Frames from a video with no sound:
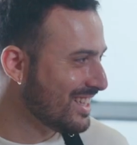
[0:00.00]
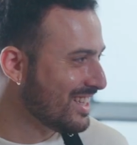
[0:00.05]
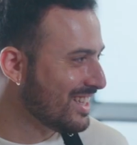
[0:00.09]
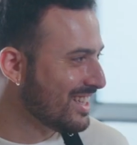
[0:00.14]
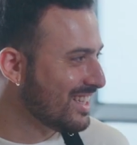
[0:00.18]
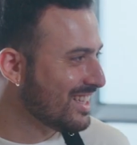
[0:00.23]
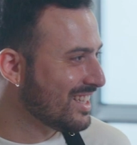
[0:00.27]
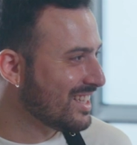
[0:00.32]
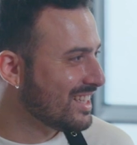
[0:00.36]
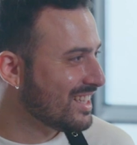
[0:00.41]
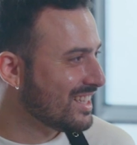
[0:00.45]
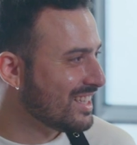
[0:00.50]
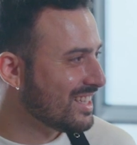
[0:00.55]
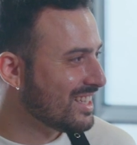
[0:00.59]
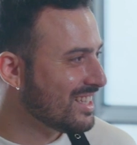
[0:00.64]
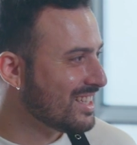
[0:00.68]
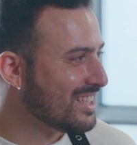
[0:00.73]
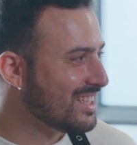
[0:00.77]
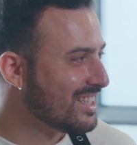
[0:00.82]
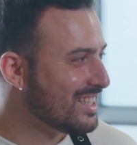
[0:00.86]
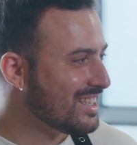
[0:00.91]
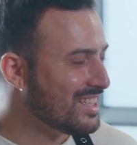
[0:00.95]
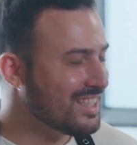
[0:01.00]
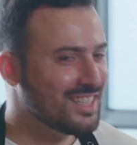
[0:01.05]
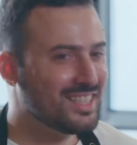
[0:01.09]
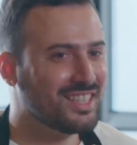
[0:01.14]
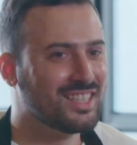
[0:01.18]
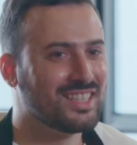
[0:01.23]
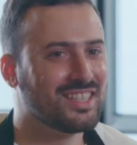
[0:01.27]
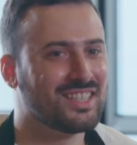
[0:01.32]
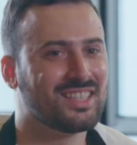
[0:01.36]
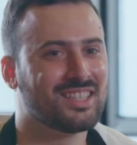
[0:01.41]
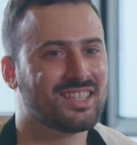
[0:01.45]

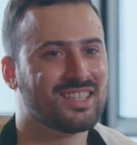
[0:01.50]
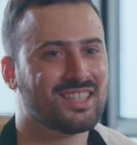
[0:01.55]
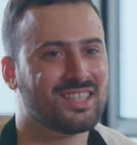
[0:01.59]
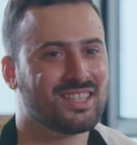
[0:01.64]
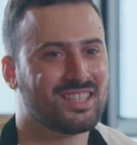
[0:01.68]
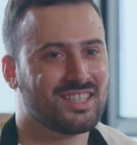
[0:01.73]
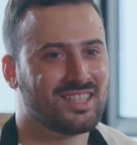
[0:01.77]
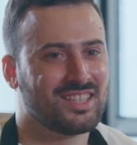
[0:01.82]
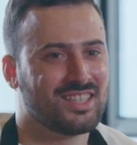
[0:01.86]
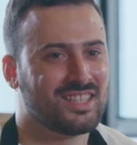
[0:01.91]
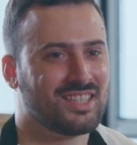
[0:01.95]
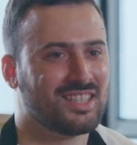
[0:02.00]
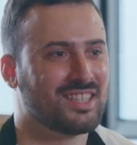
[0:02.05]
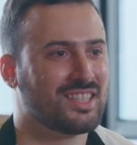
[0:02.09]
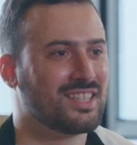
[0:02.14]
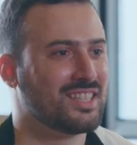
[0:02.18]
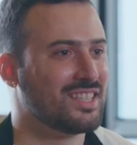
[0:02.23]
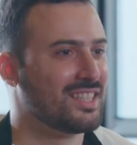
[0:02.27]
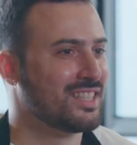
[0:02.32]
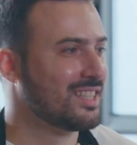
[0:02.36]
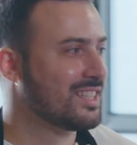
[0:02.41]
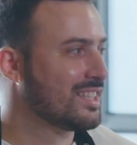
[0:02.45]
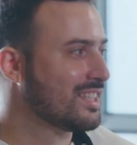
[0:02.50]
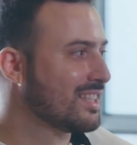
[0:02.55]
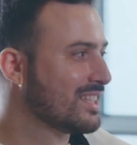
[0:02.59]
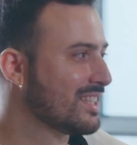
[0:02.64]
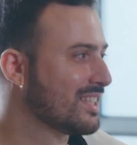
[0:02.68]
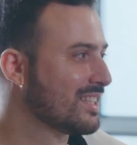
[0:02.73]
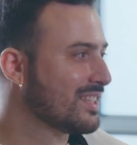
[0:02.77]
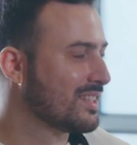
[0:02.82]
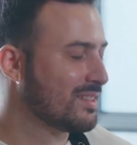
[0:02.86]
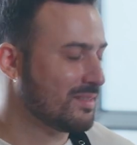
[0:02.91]
No words are spoken by the person on screen.